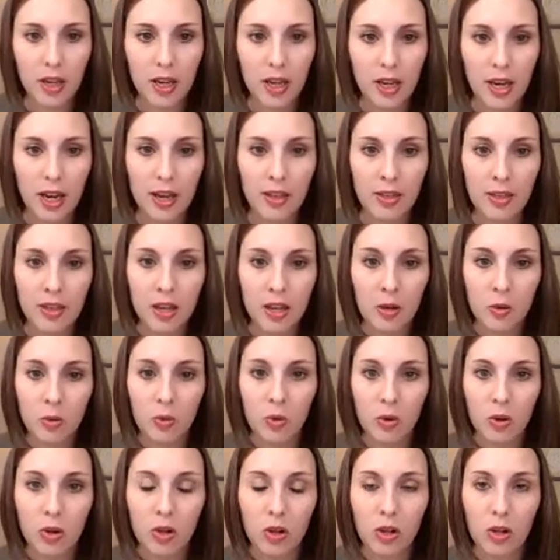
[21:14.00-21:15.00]
And
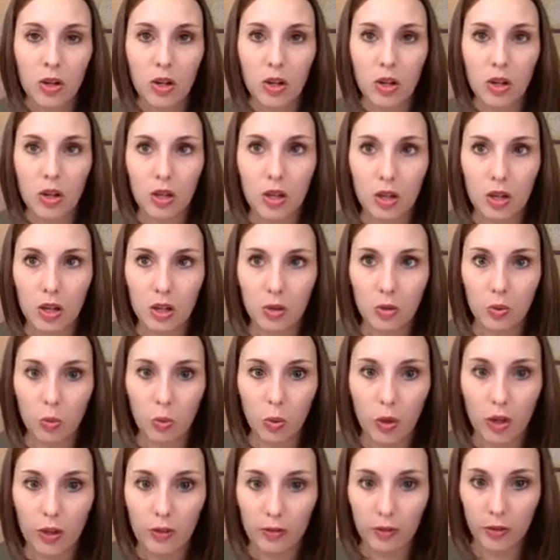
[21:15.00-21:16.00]
then
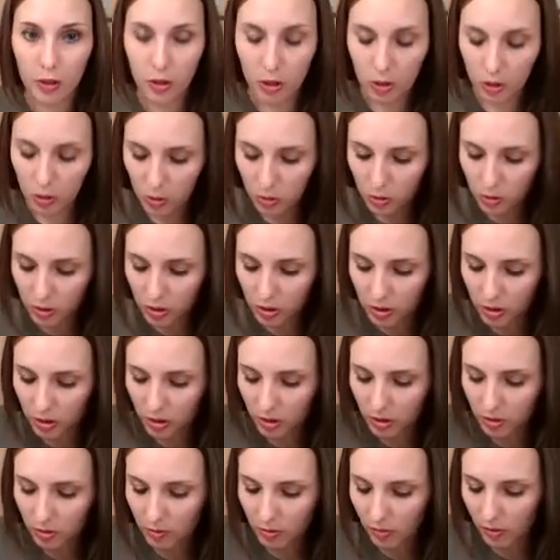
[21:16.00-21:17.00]
we've used
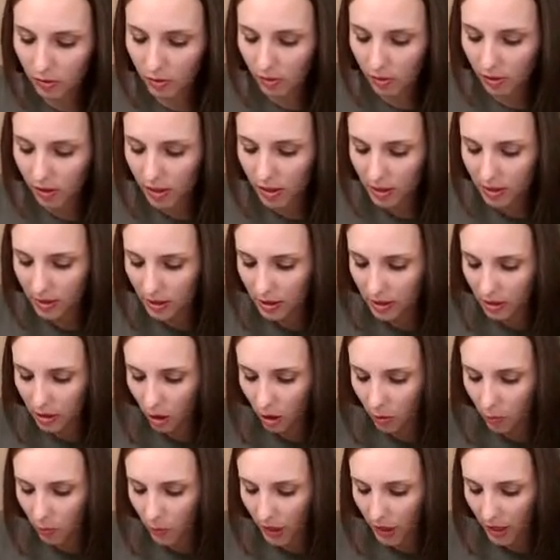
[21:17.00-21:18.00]
this as
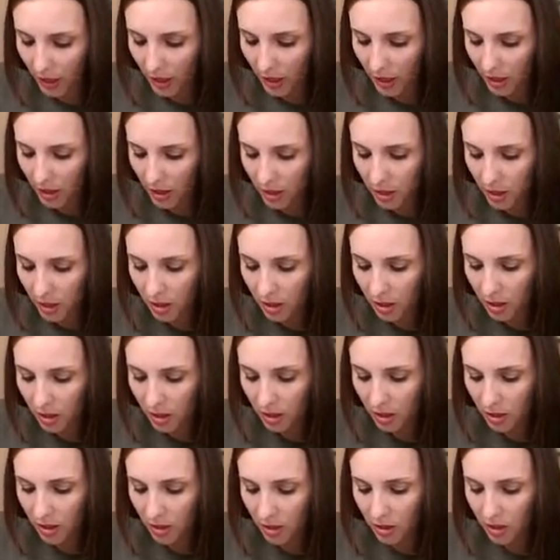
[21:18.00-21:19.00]
our median.
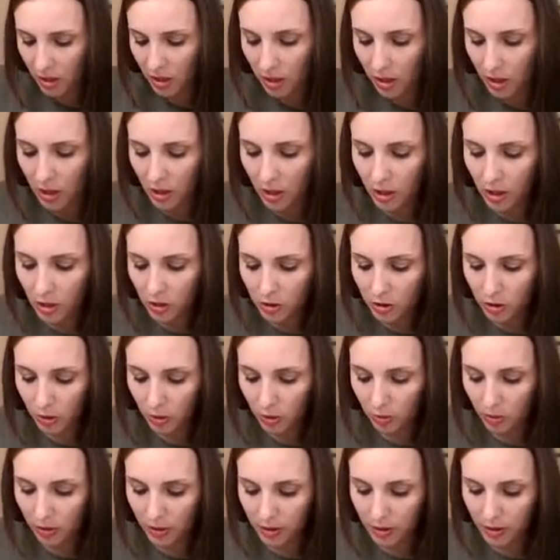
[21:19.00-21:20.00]

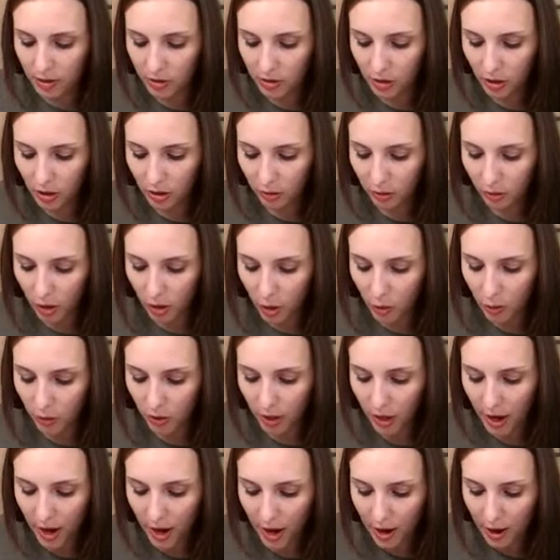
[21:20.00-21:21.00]
So this is our lower
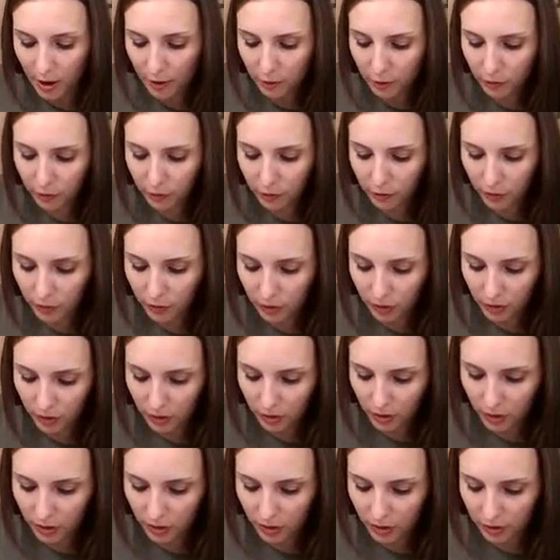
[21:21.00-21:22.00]
half.
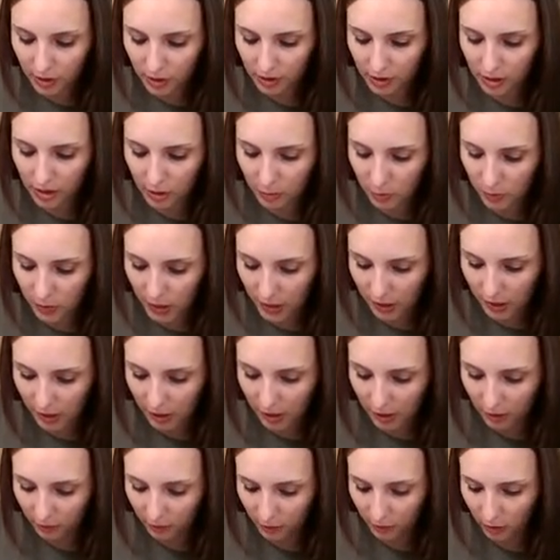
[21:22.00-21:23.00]
That's the
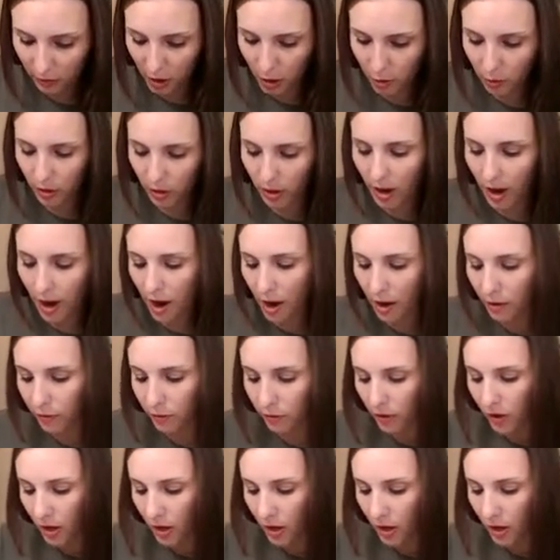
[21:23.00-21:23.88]
median of the lower half.